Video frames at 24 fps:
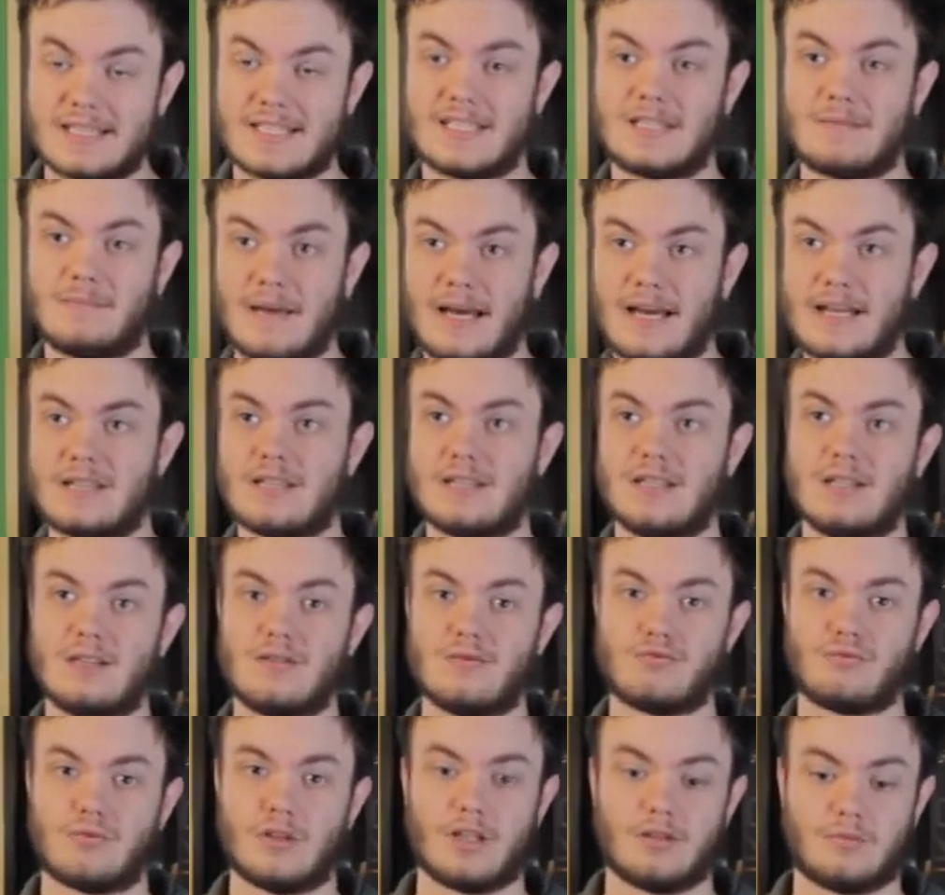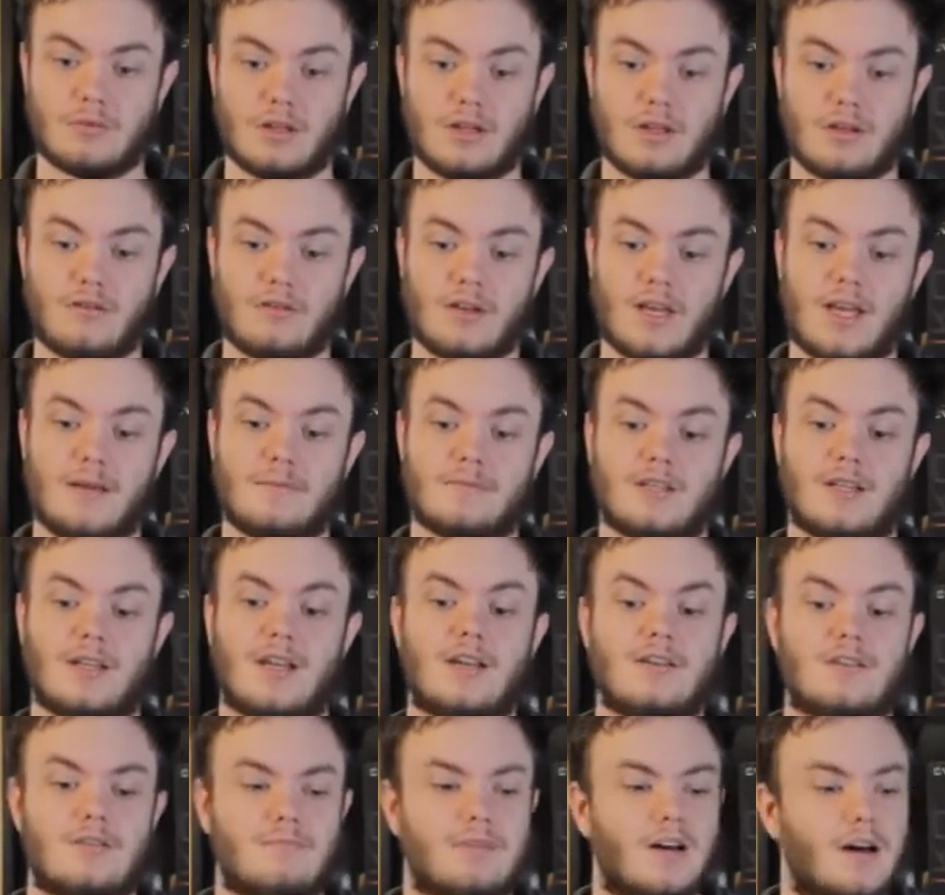especially really, really old games,
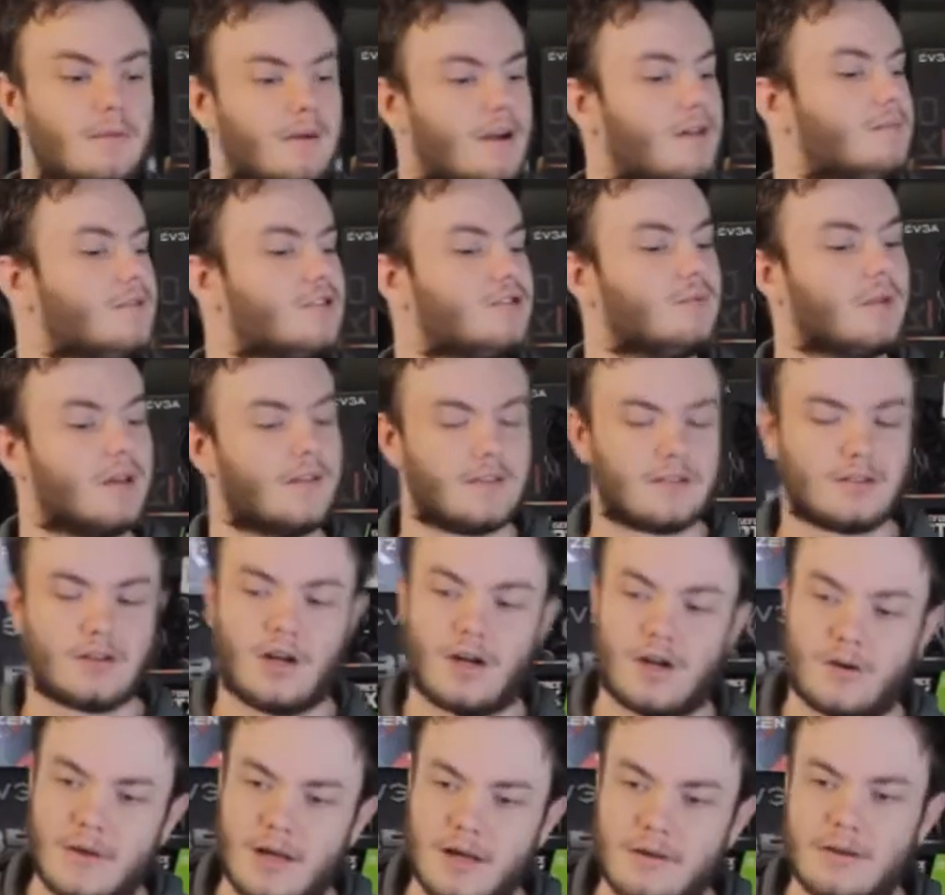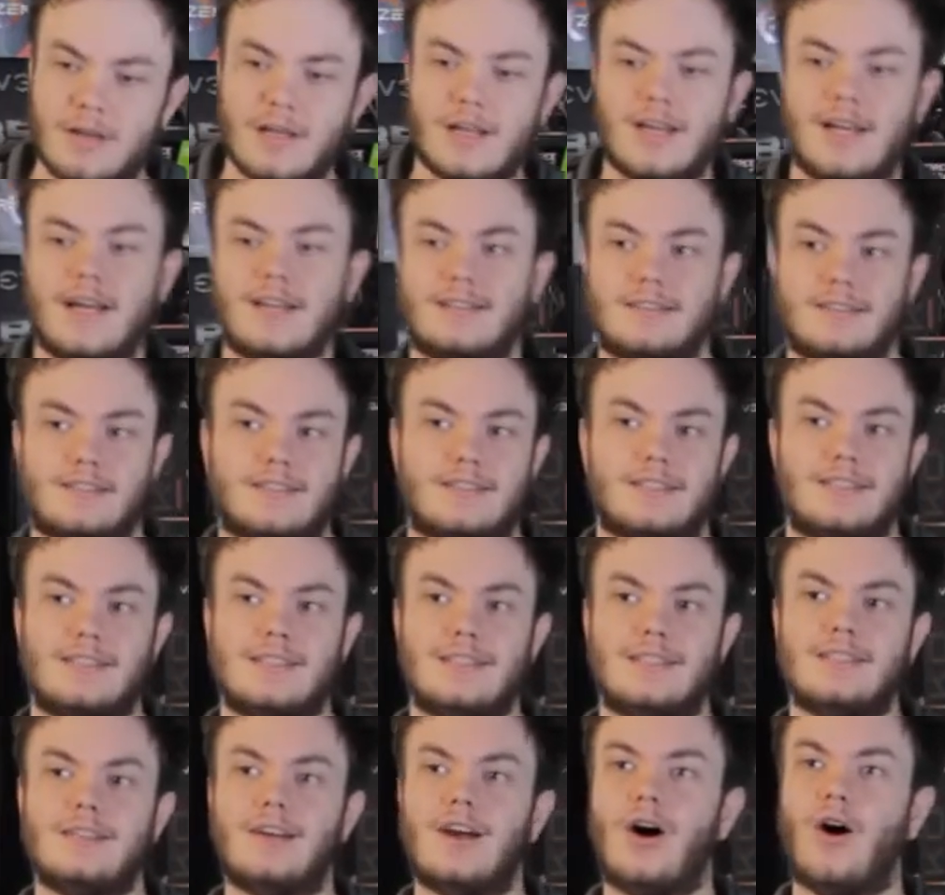I should probably not be swinging this card around, because it's
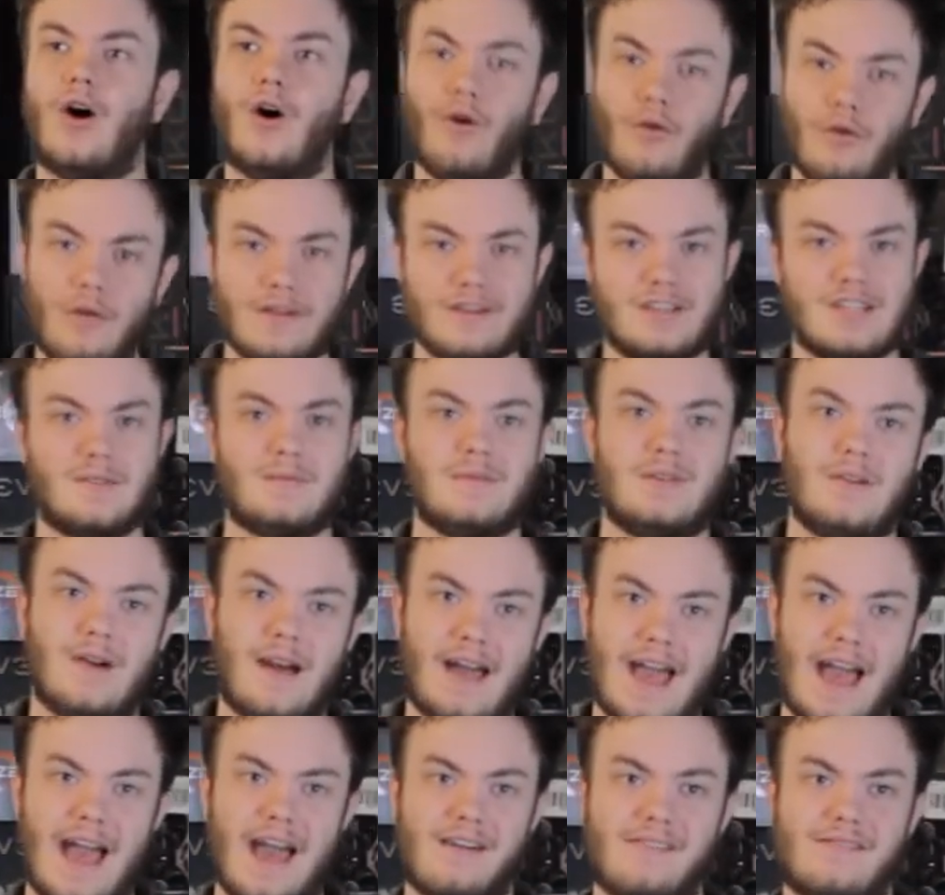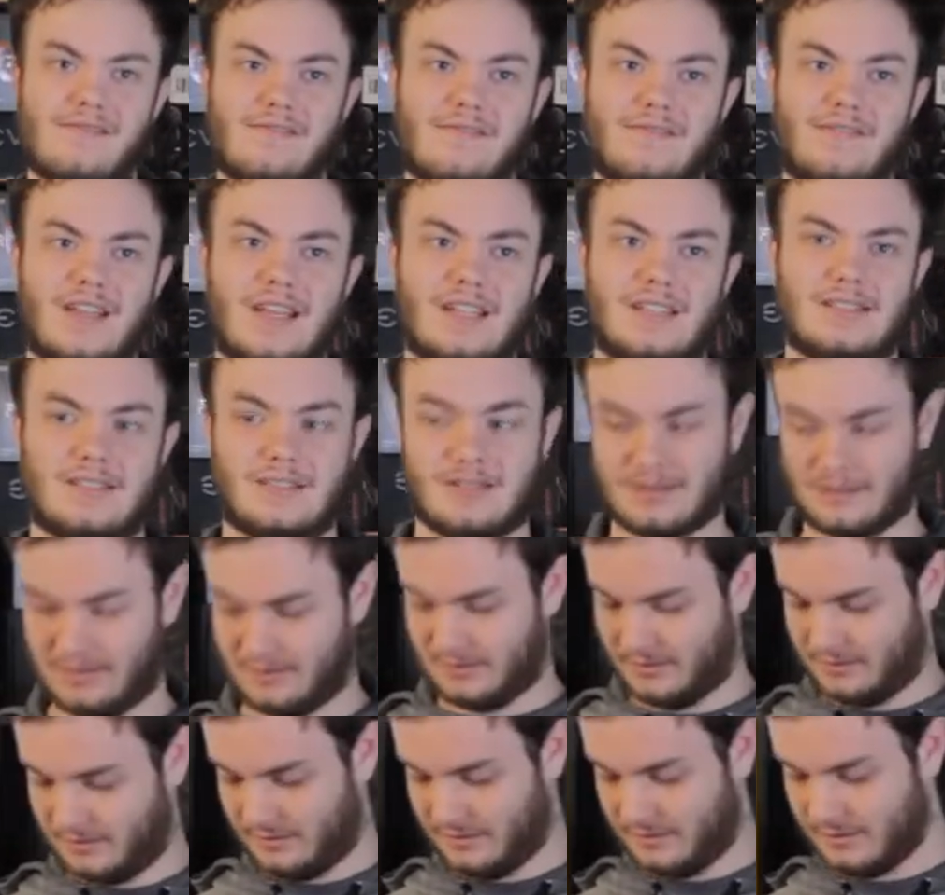the only GPU I have that's